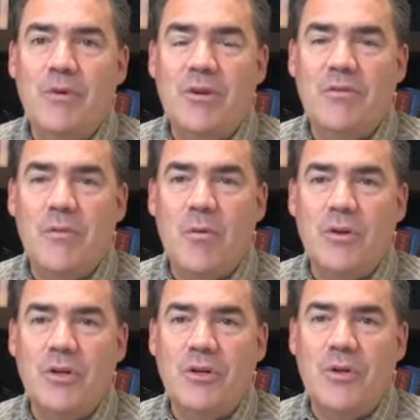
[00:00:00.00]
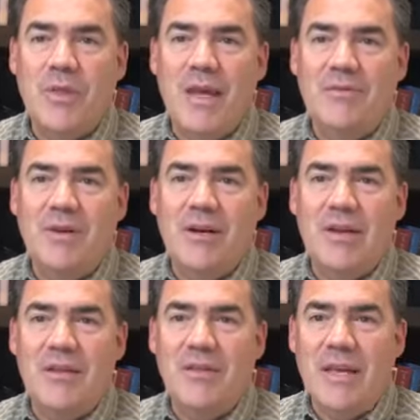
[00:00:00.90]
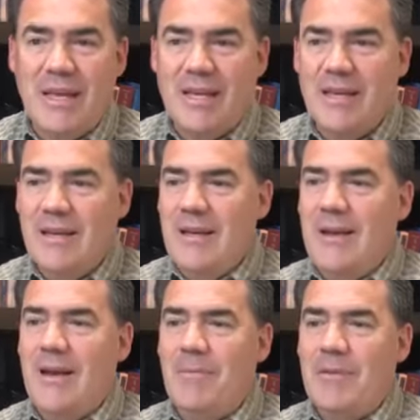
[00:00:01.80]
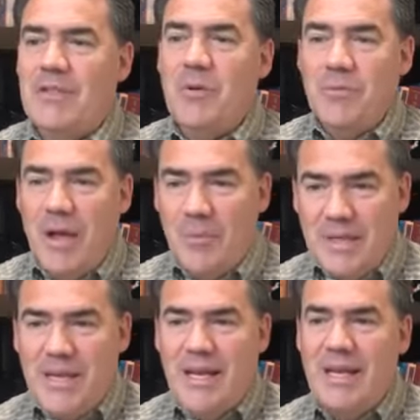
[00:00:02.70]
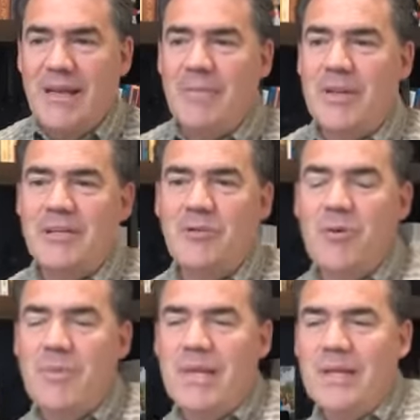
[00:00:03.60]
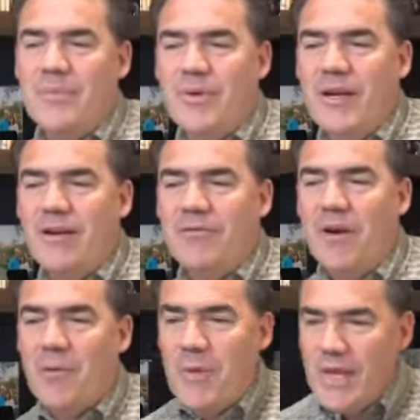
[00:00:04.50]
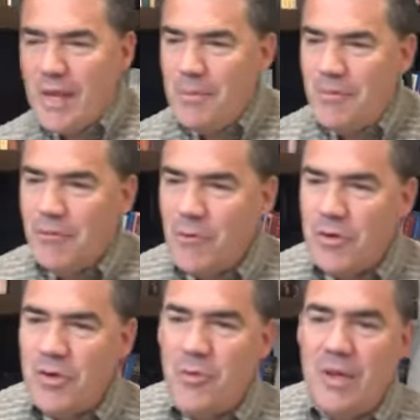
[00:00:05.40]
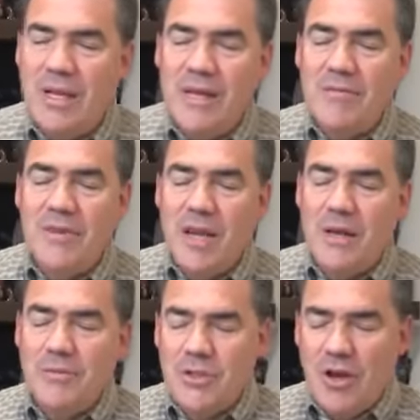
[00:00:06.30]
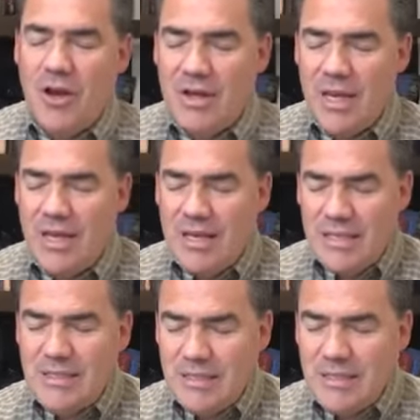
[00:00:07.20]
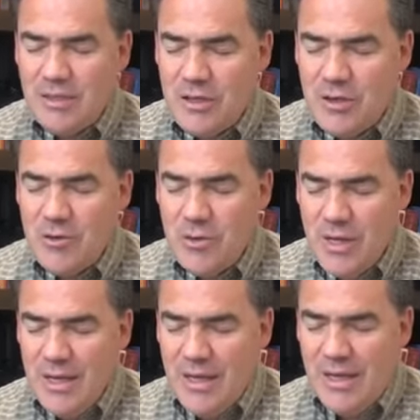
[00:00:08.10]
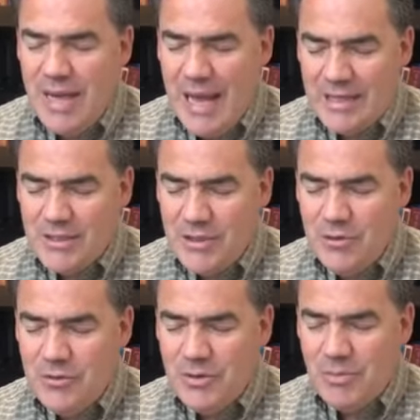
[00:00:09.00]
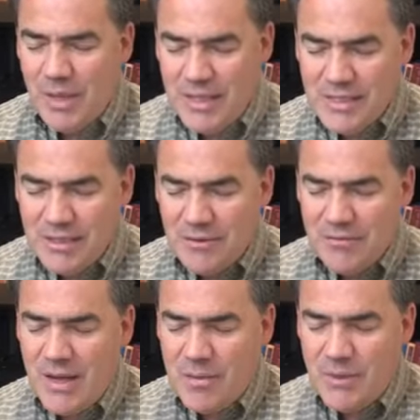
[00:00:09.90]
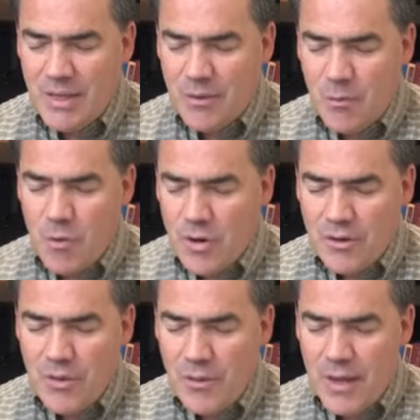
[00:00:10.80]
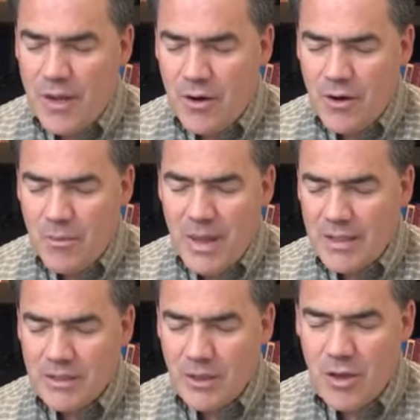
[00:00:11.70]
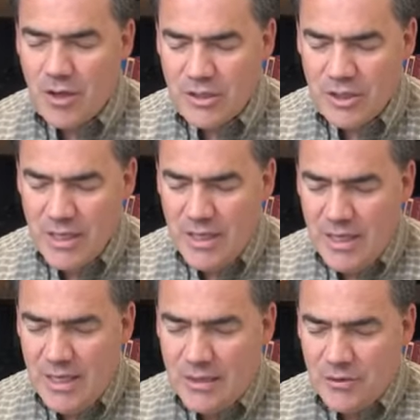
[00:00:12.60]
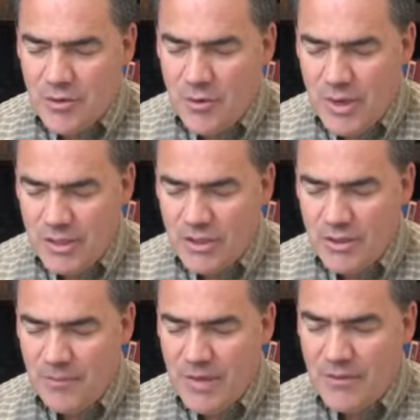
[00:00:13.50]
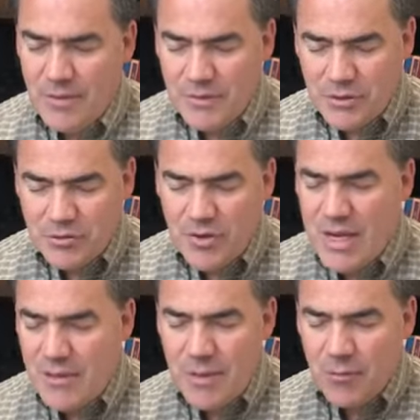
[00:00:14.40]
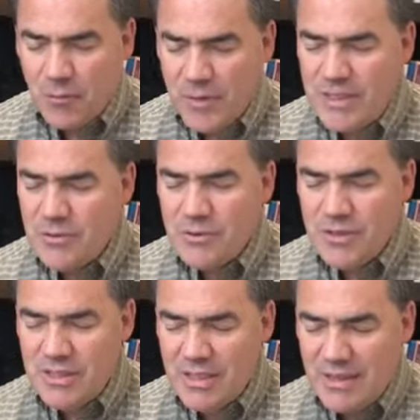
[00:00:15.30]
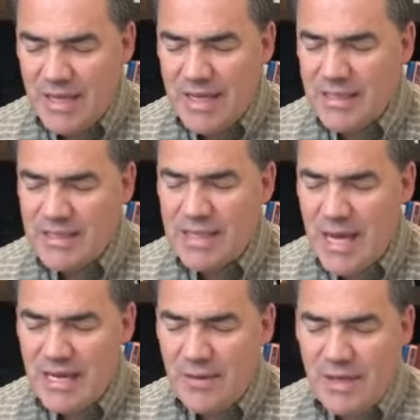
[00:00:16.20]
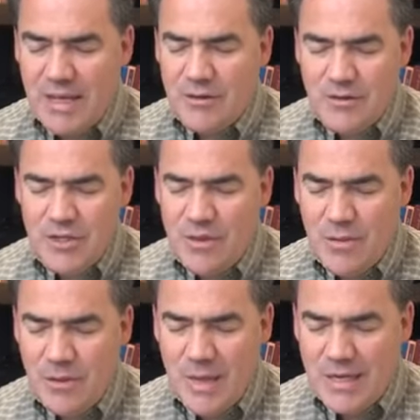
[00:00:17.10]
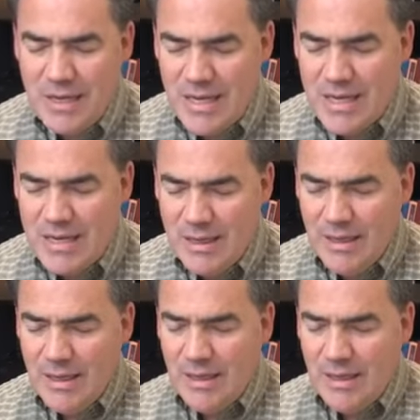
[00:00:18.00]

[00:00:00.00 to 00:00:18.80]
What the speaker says: and we're looking forward to doing that very thing. So help me today. Join me in prayer. Father, we come before you. We lift up Sean and Nisa to you and ask you to bless their family and the work that they are about to launch in Croatia. Give them the strength and the resources and the insight and the energy that they need